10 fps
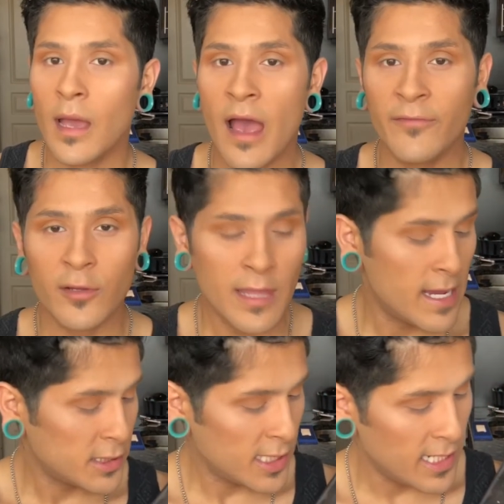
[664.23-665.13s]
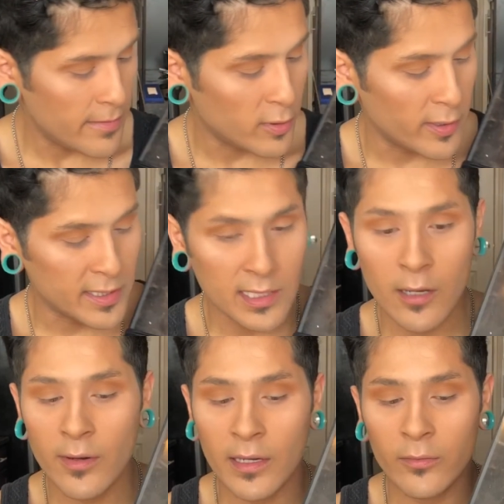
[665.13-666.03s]
After that shade, I'm going to
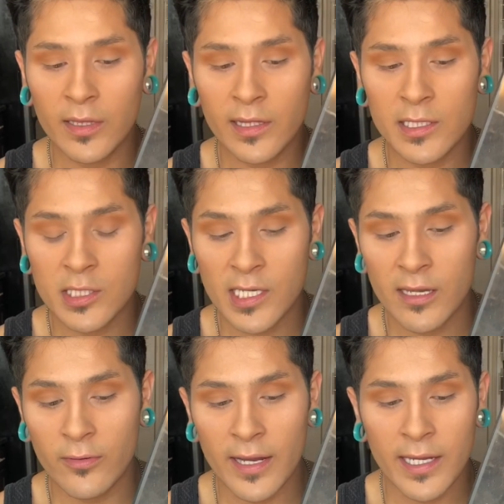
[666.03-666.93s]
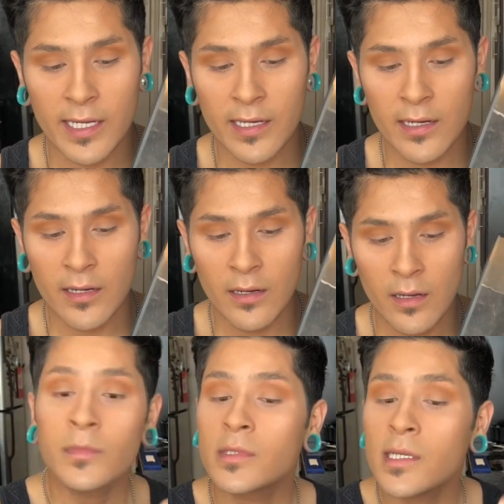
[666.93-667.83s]
go in with this shade right here
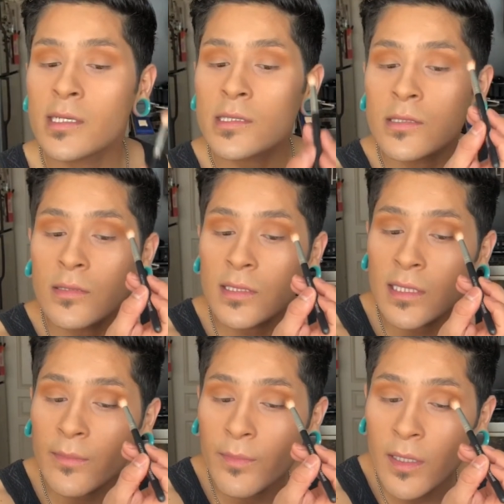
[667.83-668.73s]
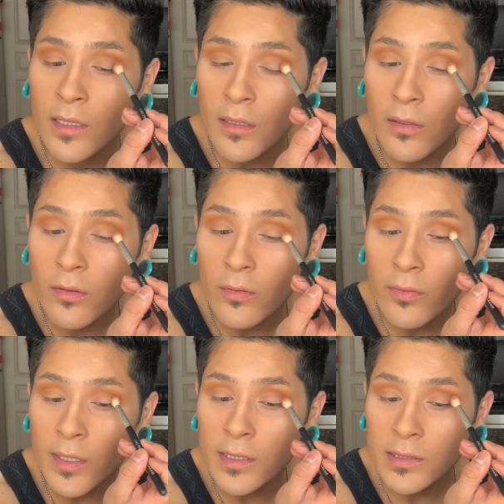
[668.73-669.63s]
just to deepen the
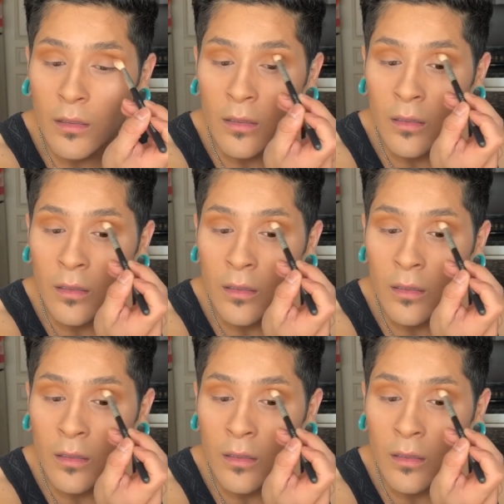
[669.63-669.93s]
crease.